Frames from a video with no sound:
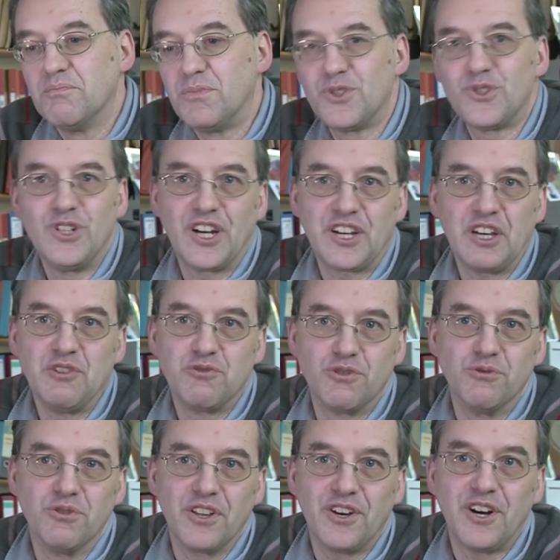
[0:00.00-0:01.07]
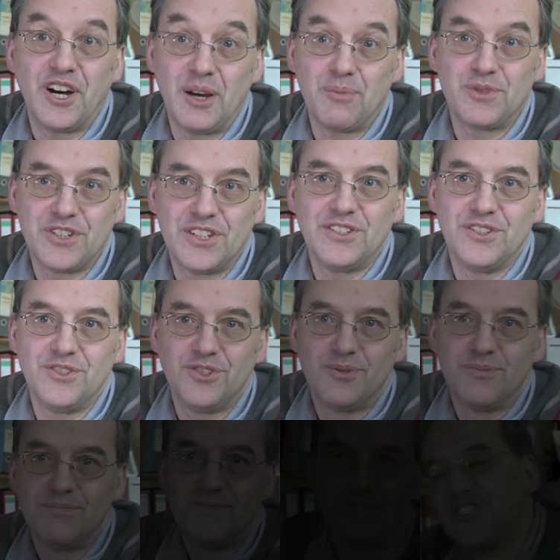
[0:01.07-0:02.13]
Personally, I'd go for a rather higher percentage.
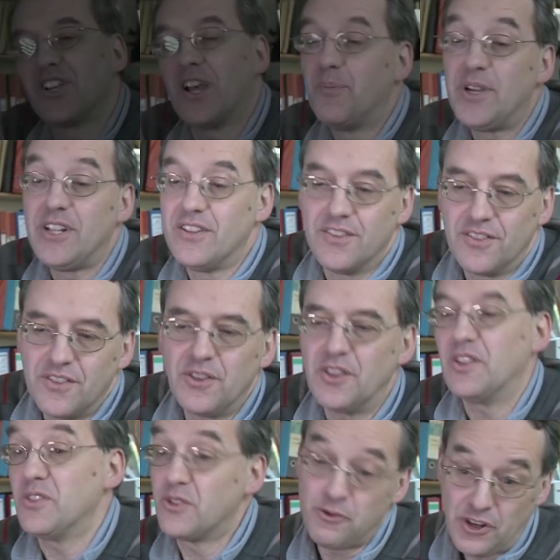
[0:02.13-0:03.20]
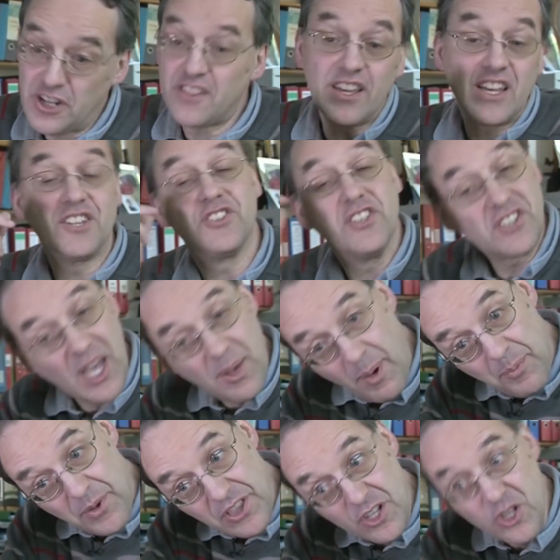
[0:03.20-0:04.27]
The funny thing is this came
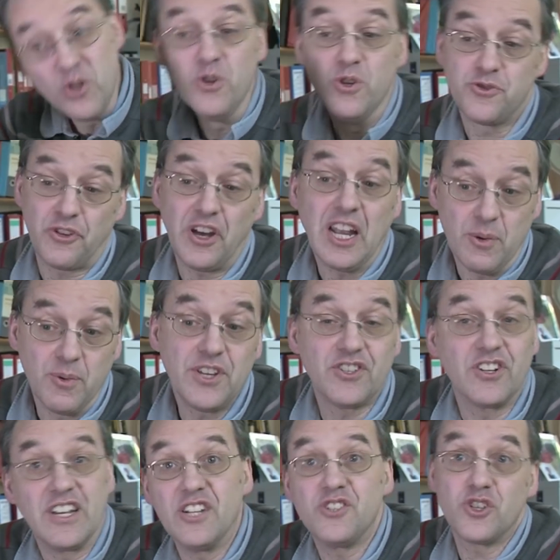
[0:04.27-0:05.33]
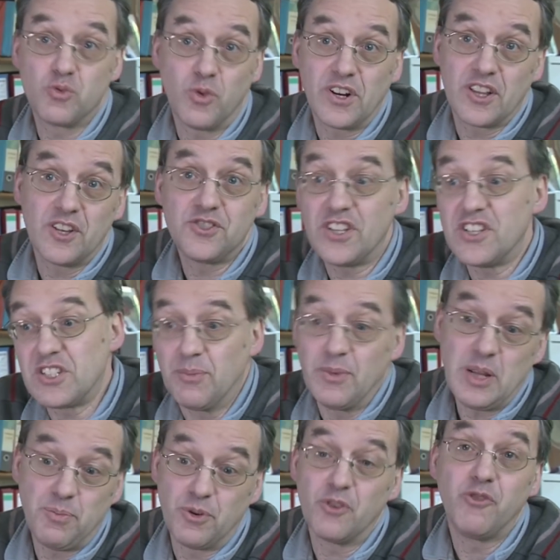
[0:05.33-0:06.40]
up in the news fairly recently. It's just one of those things.
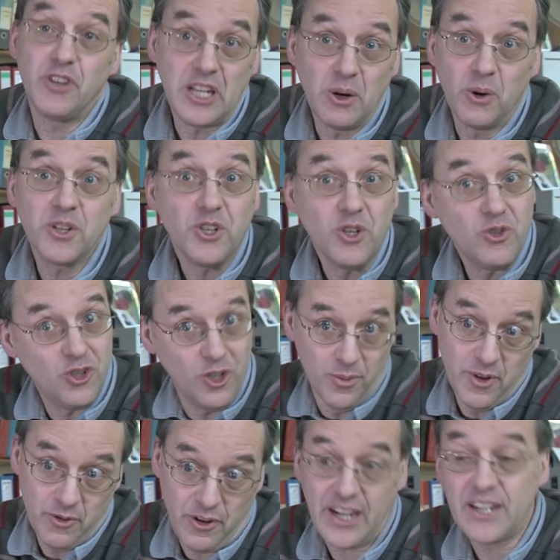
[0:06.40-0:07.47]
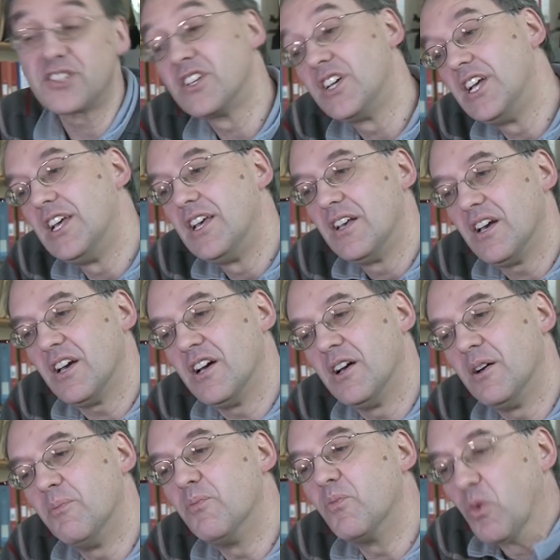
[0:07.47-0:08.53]
Somebody put a video on YouTube, in fact,
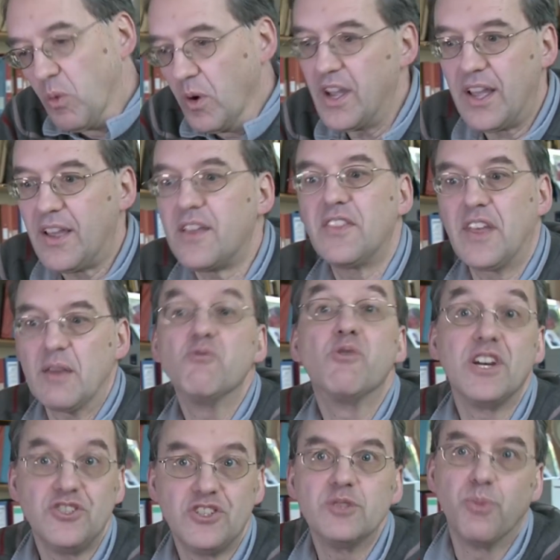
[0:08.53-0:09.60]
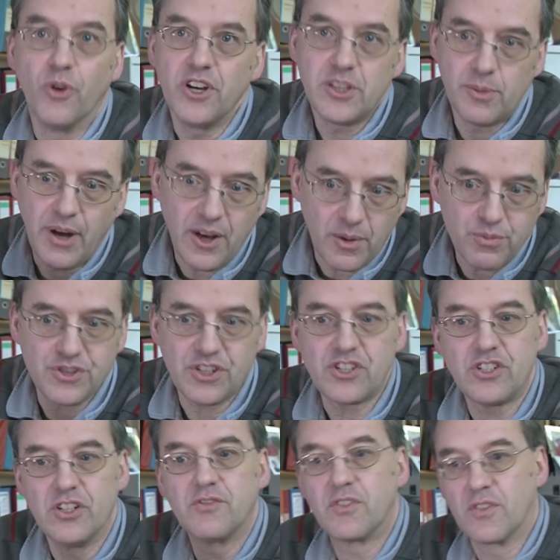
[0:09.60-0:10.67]
where they raised this point about
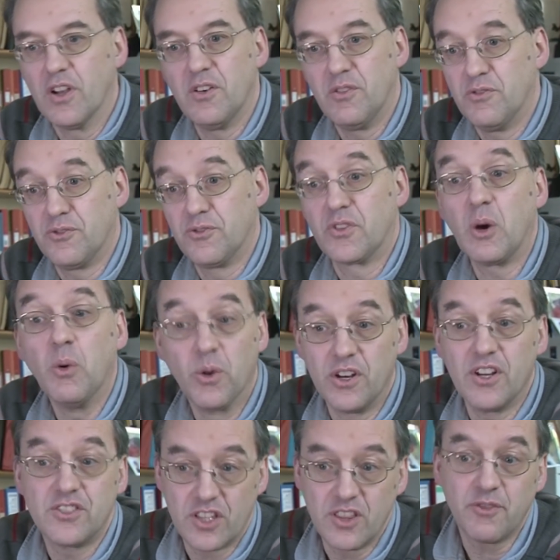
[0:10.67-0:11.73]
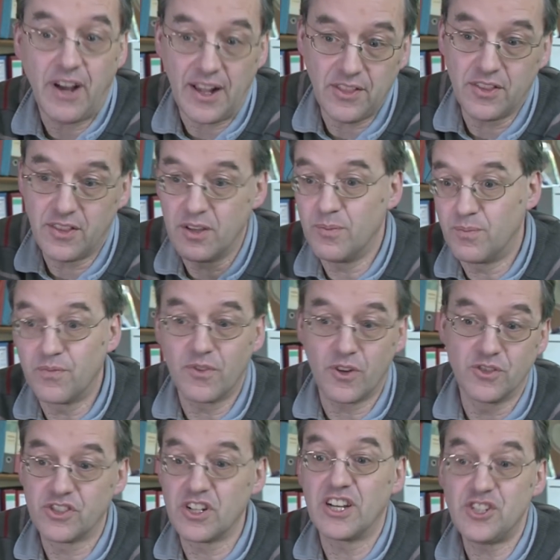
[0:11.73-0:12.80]
precession of coordinates and the fact that the
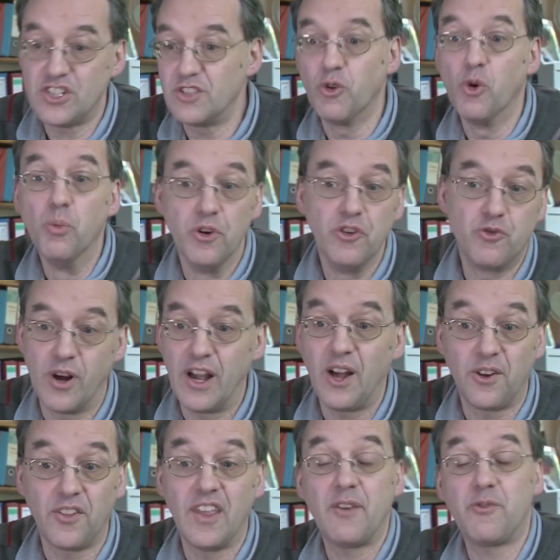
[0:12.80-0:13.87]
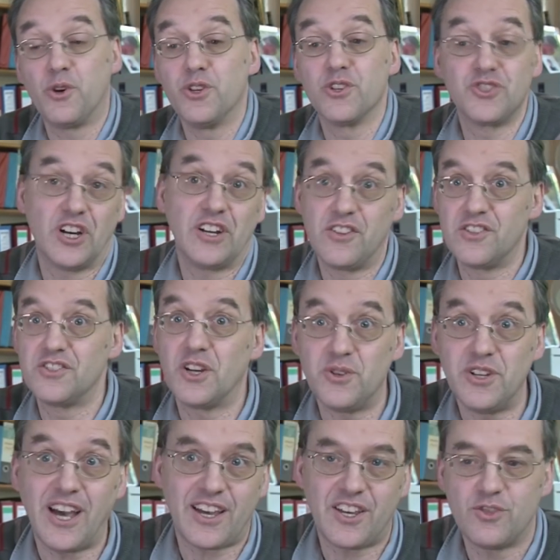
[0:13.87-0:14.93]
constellations have all moved around and therefore your sign of the
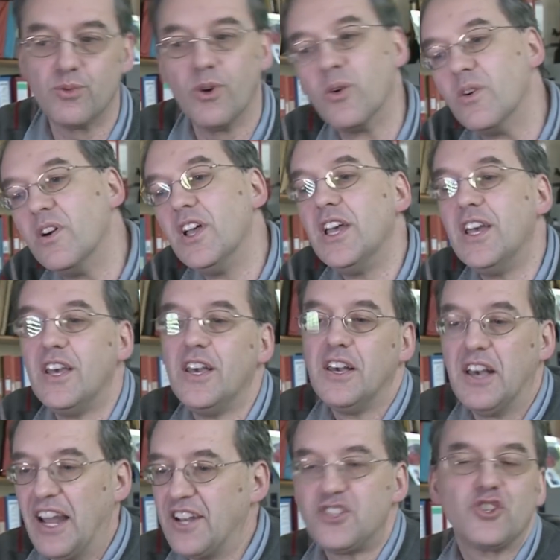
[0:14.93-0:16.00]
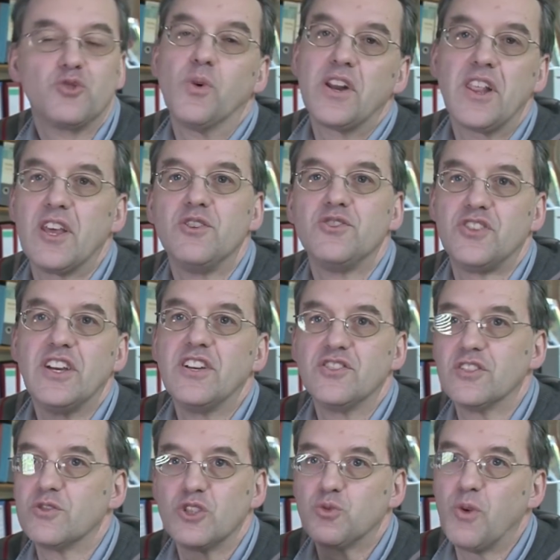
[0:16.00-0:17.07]
zodiac is wrong. And it's just one of those things
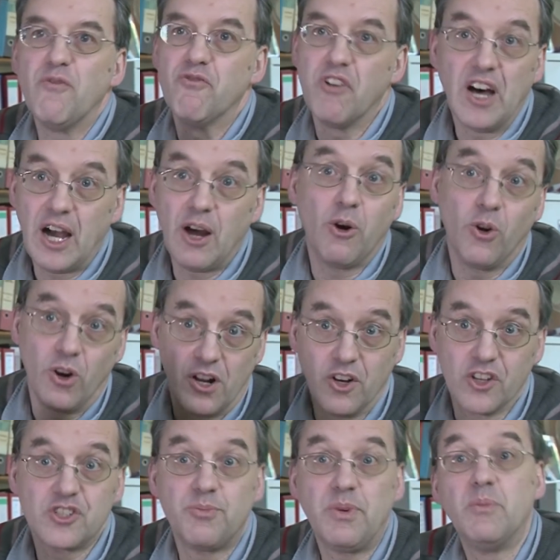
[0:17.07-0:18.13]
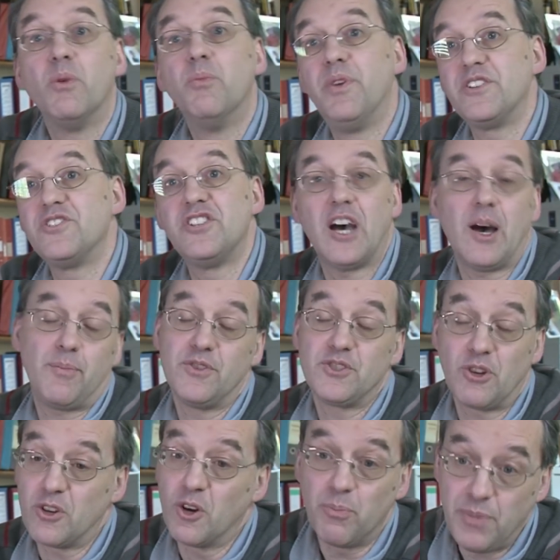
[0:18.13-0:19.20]
that just went viral and lots of people picked it up, and
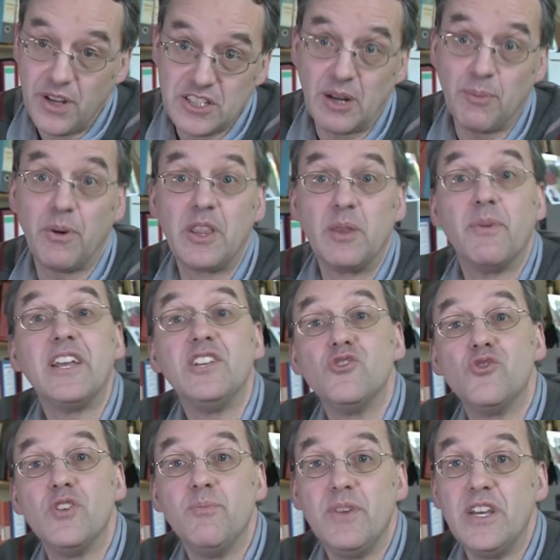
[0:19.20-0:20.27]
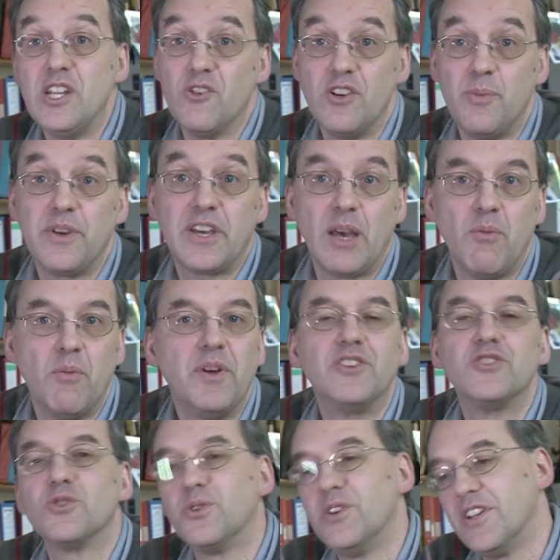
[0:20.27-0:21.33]
so it got picked up by the mainstream media and it became a
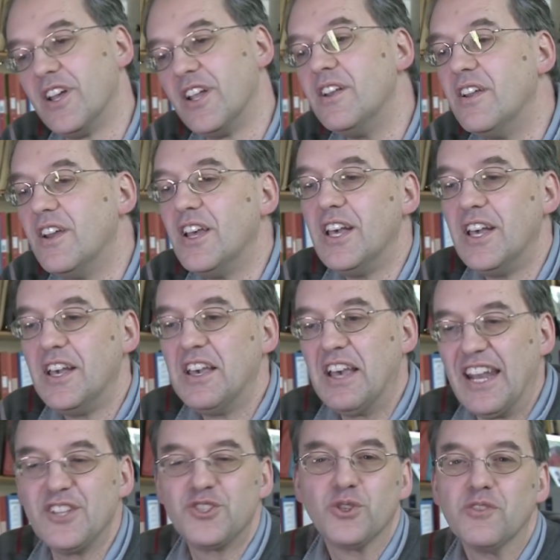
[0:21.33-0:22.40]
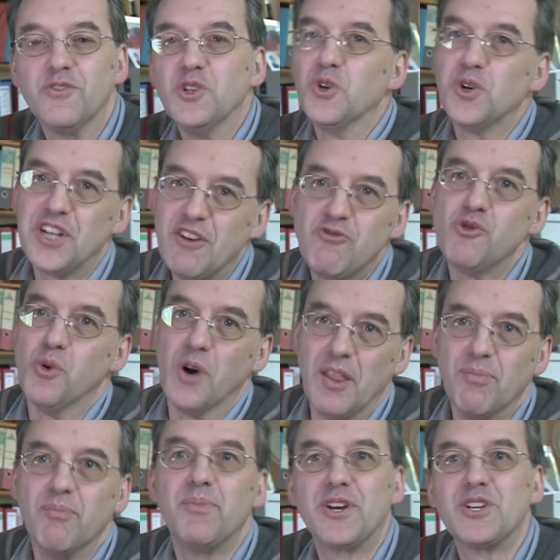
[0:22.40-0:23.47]
big story again. And it sort of annoyed
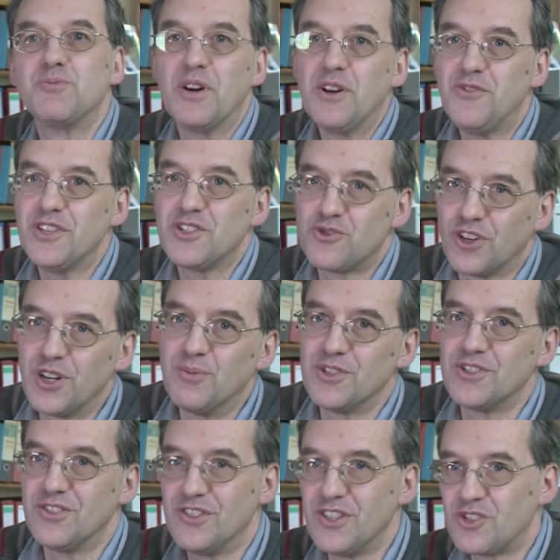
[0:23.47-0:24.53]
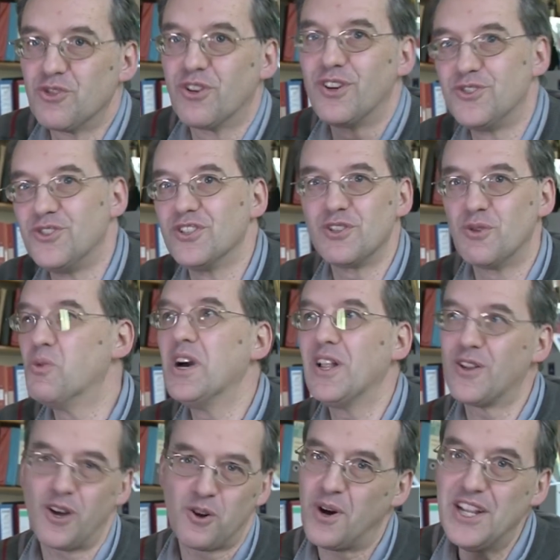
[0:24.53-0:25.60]
everyone, because both the astronomers and the astrologers are
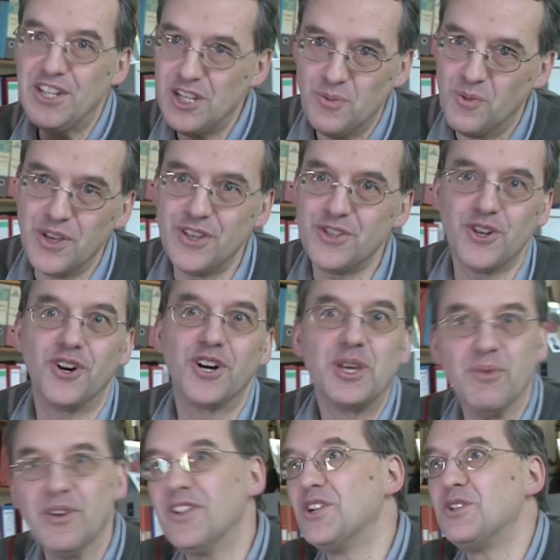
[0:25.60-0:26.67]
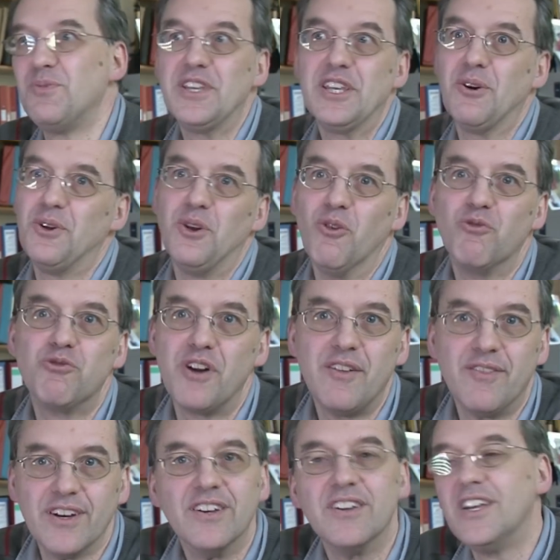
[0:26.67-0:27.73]
well acquainted with this argument, and it's been going on
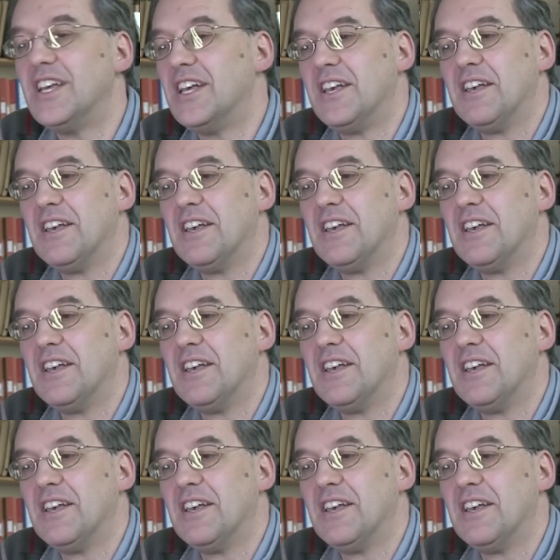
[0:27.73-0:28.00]
forever.